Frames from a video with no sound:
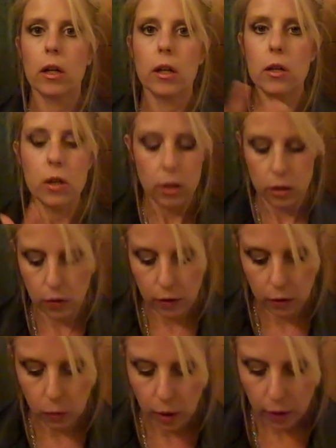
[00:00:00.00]
you can do
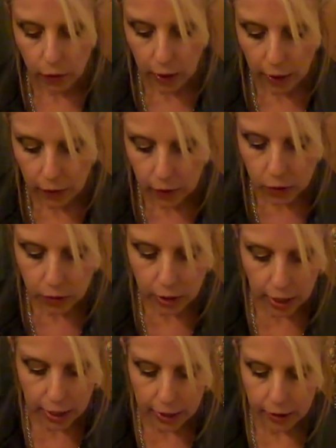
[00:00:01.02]
this with. And then you
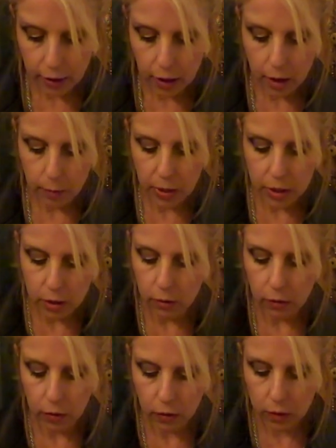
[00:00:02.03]
take, I'm going to
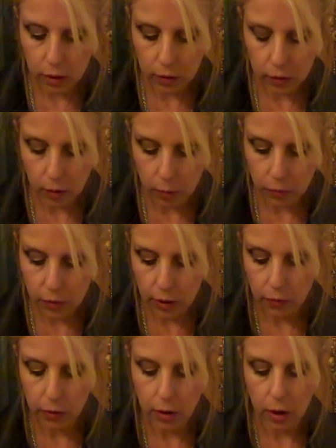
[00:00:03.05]
use some
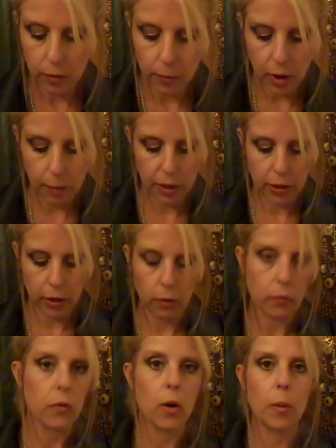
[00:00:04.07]
different cards. I'm going to go
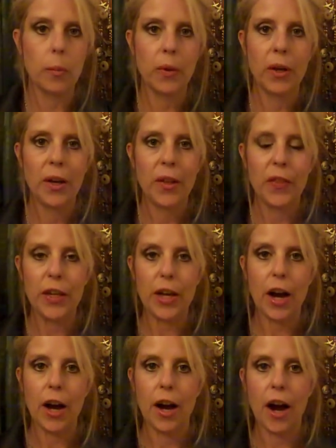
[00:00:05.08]
from the
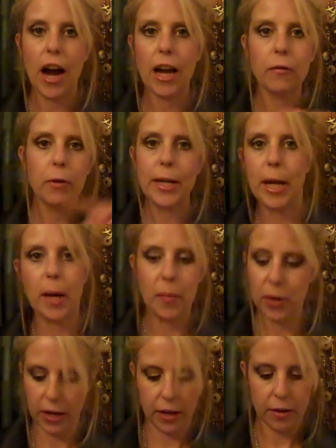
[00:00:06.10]
Ivory to
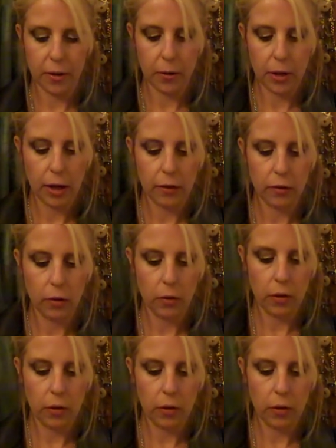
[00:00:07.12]
Ebony. Okay, so